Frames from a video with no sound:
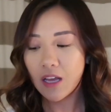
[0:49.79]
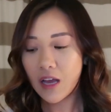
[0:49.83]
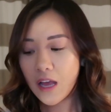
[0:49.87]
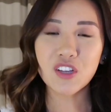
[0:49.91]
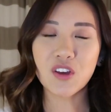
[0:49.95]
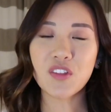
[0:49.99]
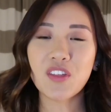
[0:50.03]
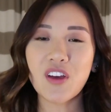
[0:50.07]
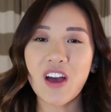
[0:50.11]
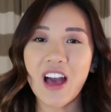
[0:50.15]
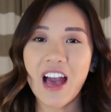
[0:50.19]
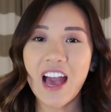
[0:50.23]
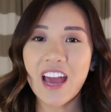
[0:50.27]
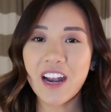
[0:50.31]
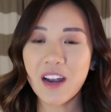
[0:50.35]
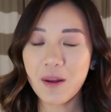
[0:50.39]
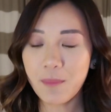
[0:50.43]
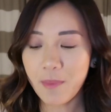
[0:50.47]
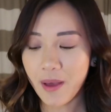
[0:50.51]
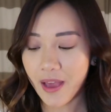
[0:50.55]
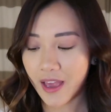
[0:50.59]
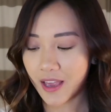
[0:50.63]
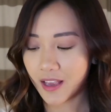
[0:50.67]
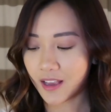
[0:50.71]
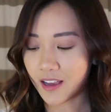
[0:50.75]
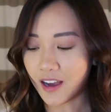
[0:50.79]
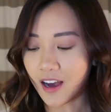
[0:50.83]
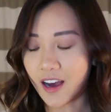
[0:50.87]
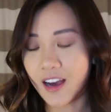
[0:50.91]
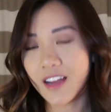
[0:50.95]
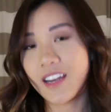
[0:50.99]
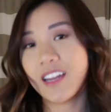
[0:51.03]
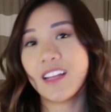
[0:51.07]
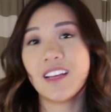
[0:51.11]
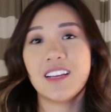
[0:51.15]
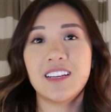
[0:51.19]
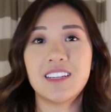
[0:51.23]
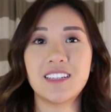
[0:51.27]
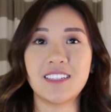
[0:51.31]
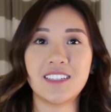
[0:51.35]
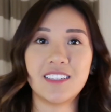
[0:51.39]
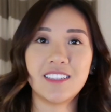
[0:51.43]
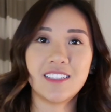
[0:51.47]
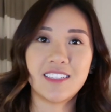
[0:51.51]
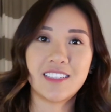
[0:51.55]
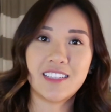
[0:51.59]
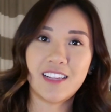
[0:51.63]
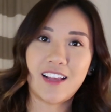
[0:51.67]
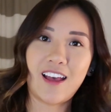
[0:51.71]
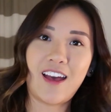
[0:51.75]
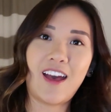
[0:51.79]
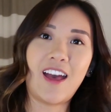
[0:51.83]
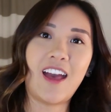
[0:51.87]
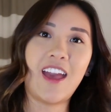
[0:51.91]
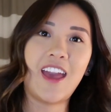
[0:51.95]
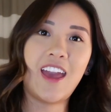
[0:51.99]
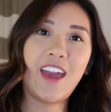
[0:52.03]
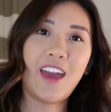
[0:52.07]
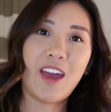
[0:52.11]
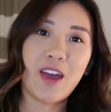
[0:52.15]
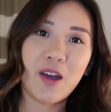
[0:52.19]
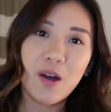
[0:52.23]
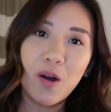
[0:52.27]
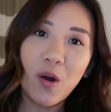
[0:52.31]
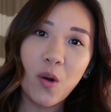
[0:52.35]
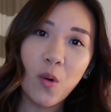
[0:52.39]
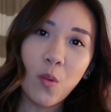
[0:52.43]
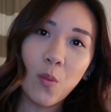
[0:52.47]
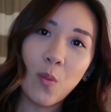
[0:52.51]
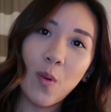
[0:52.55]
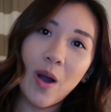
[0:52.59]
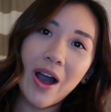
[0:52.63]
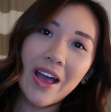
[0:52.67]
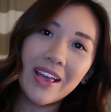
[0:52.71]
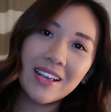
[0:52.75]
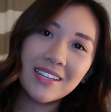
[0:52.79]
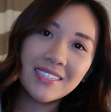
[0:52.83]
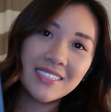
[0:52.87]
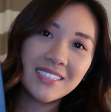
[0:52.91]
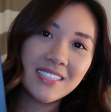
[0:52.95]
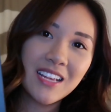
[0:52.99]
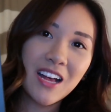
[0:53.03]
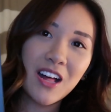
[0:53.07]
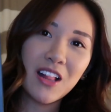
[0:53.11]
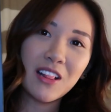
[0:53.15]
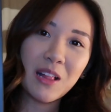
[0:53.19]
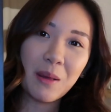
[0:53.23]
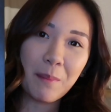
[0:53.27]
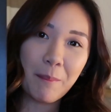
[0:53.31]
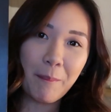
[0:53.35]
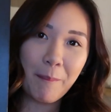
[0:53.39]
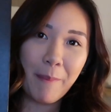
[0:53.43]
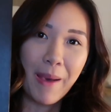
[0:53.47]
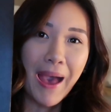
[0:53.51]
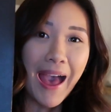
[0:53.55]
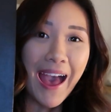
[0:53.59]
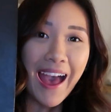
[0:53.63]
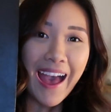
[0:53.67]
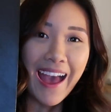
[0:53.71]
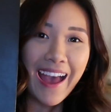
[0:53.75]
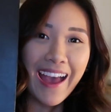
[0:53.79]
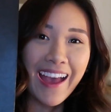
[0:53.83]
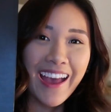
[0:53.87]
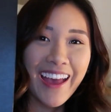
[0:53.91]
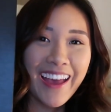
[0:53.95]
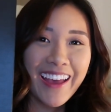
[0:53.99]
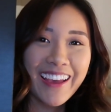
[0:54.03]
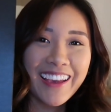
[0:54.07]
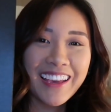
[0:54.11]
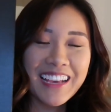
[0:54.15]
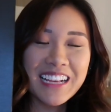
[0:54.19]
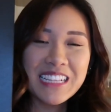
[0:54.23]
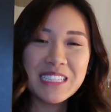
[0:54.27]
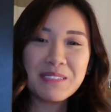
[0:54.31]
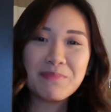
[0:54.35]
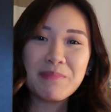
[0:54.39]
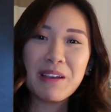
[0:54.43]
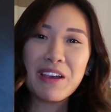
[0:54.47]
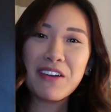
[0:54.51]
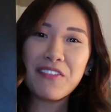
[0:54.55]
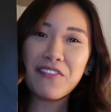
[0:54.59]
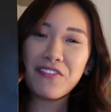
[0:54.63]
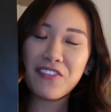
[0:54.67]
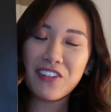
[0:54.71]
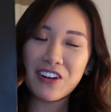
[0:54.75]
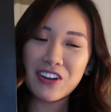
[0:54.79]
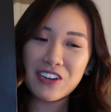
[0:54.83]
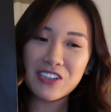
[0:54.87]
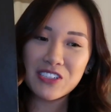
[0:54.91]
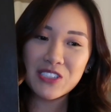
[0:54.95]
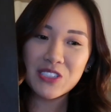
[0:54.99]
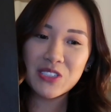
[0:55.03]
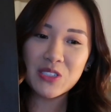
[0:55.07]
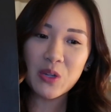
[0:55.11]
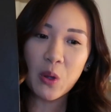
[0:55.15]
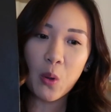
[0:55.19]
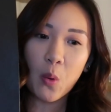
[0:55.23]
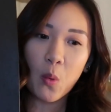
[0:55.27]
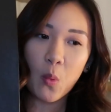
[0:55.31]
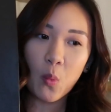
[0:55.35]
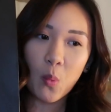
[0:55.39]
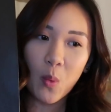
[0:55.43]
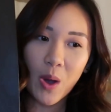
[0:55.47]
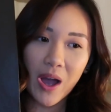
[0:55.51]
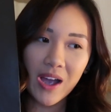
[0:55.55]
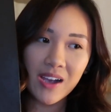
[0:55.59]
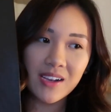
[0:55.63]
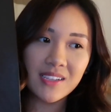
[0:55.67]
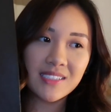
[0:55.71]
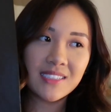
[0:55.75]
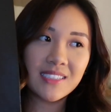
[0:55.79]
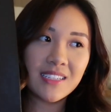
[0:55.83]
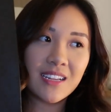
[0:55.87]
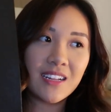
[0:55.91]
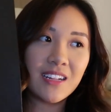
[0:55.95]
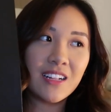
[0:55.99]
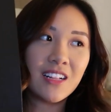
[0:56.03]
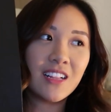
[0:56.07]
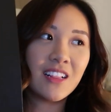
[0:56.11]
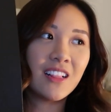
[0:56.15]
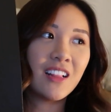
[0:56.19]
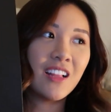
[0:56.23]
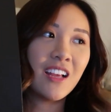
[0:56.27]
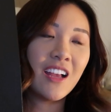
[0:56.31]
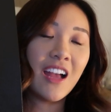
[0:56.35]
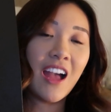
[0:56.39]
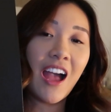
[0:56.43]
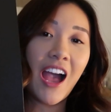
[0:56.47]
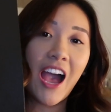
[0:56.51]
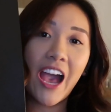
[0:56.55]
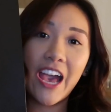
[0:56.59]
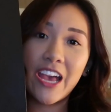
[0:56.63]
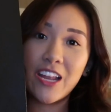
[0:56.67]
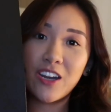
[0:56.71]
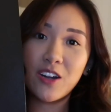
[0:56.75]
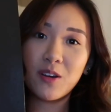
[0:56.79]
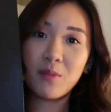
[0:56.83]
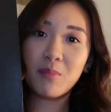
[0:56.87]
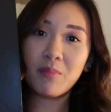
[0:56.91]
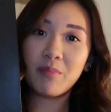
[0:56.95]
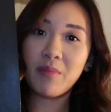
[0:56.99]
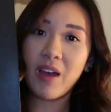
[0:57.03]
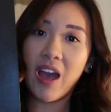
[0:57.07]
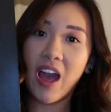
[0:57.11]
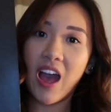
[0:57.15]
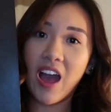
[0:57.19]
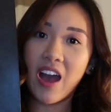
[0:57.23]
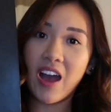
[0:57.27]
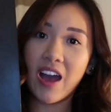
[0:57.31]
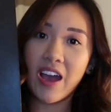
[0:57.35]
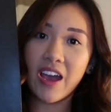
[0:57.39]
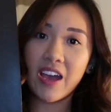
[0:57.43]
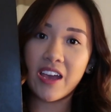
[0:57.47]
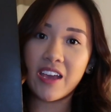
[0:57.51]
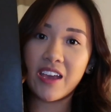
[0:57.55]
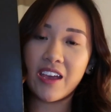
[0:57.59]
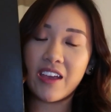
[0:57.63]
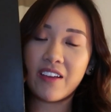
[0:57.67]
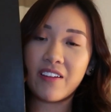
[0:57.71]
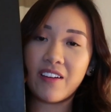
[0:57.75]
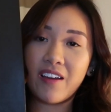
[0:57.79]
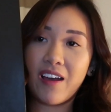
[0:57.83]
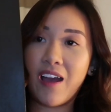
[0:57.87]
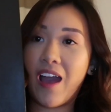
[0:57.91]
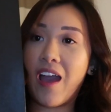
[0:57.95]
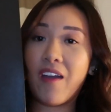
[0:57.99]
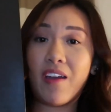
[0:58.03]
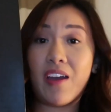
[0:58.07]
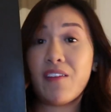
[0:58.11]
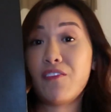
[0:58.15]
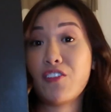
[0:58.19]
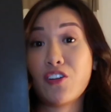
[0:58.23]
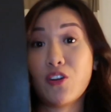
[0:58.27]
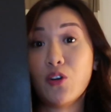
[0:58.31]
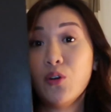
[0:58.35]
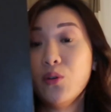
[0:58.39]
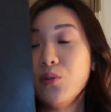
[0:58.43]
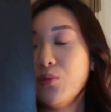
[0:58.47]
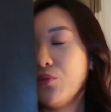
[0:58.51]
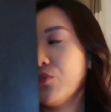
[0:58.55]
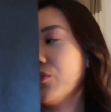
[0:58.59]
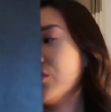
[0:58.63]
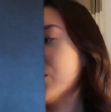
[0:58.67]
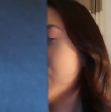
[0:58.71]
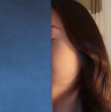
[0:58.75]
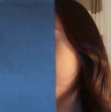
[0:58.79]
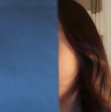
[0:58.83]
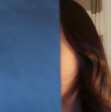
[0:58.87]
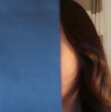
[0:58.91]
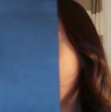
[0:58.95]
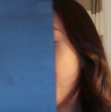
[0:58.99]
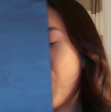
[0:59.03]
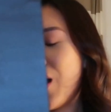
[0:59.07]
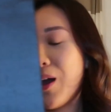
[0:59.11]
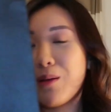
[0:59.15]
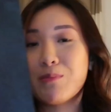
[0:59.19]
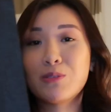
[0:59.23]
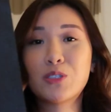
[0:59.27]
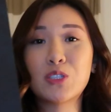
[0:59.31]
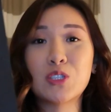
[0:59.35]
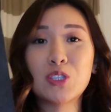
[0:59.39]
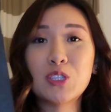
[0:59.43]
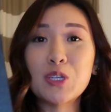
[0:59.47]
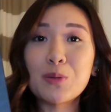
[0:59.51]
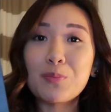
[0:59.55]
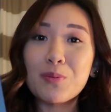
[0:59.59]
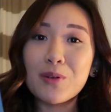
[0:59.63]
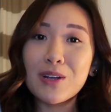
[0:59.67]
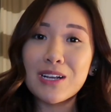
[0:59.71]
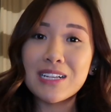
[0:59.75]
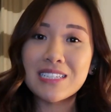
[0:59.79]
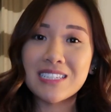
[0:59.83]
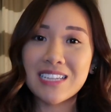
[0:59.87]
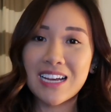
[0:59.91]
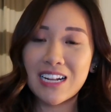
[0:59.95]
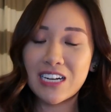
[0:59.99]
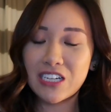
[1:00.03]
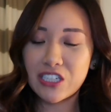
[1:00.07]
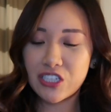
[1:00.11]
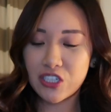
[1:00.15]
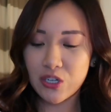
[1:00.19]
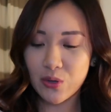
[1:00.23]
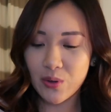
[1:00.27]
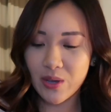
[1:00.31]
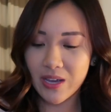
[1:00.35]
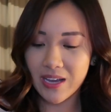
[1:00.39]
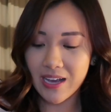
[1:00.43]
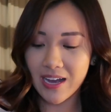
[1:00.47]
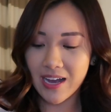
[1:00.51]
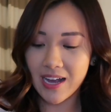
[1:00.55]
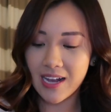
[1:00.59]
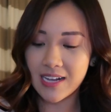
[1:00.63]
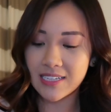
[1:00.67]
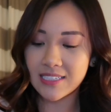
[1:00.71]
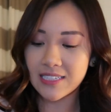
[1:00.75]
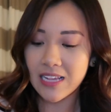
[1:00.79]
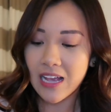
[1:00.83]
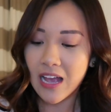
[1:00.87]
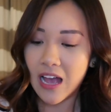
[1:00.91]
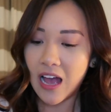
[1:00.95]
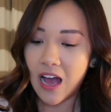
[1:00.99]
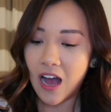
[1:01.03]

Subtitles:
So the item I got is a YSL bag. It's my first YSL item I ever owned, so I'm super excited to show you guys.